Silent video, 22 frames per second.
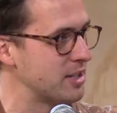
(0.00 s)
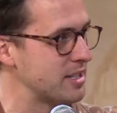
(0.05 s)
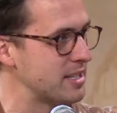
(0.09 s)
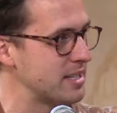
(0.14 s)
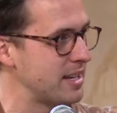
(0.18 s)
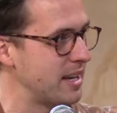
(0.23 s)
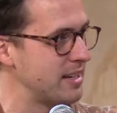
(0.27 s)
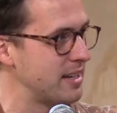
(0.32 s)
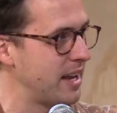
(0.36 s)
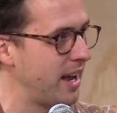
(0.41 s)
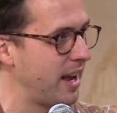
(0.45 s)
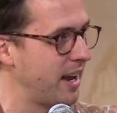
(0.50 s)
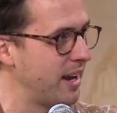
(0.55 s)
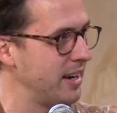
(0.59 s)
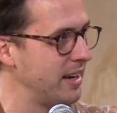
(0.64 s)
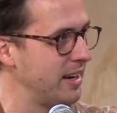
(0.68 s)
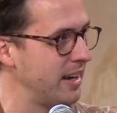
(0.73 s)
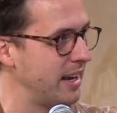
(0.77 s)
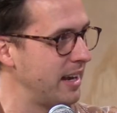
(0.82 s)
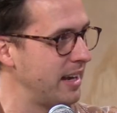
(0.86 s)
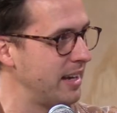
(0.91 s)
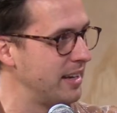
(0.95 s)

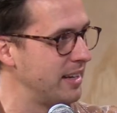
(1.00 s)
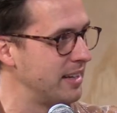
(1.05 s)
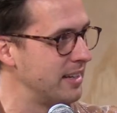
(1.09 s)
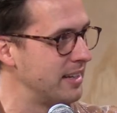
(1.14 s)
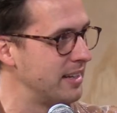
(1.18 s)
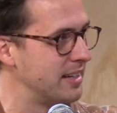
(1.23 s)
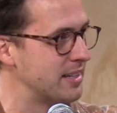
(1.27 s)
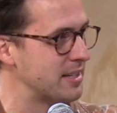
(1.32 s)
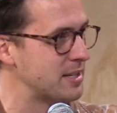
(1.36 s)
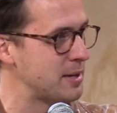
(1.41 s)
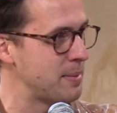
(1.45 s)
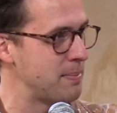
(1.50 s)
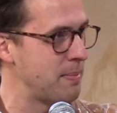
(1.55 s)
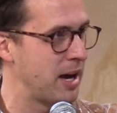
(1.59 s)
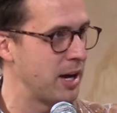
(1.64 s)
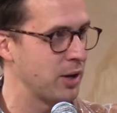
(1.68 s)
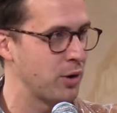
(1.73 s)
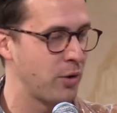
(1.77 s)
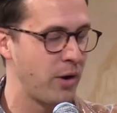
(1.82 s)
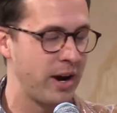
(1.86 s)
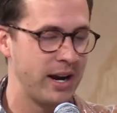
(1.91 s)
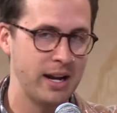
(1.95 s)
Sunday is
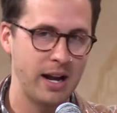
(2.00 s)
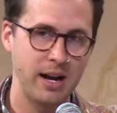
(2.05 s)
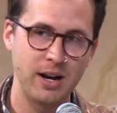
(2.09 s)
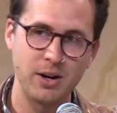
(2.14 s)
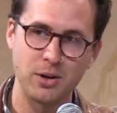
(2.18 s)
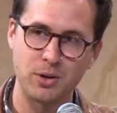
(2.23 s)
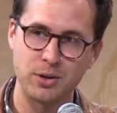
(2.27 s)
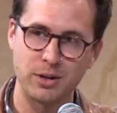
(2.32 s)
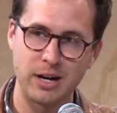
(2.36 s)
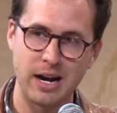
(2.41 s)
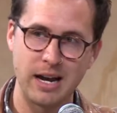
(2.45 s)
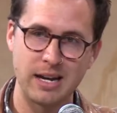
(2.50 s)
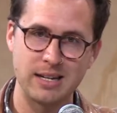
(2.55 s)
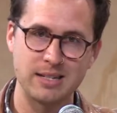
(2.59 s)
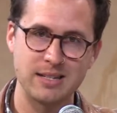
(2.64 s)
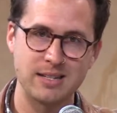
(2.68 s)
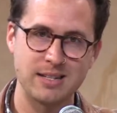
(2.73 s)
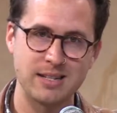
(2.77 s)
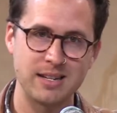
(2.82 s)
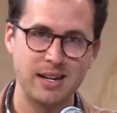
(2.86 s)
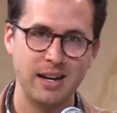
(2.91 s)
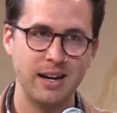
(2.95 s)
Mark Rader, or
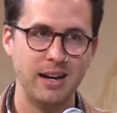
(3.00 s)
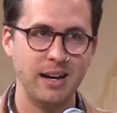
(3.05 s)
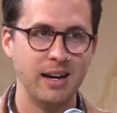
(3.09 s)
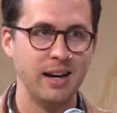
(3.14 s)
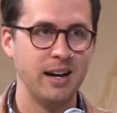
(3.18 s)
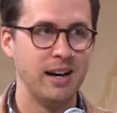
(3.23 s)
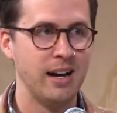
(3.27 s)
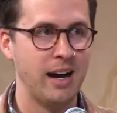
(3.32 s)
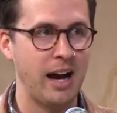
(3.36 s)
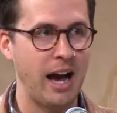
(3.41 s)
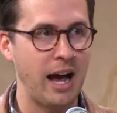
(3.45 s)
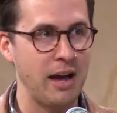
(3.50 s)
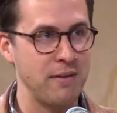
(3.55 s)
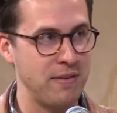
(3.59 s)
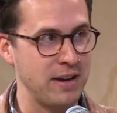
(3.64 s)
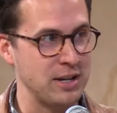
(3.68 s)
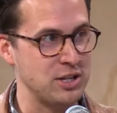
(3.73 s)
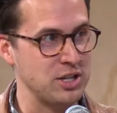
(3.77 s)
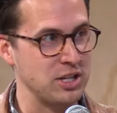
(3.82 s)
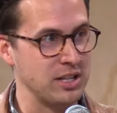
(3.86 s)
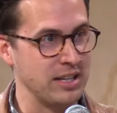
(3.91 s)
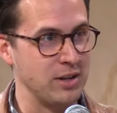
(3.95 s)
as I
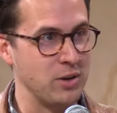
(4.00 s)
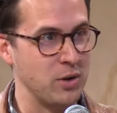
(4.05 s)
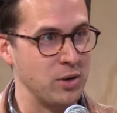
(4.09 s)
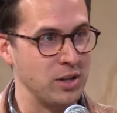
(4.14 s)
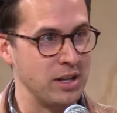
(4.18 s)
affectionately call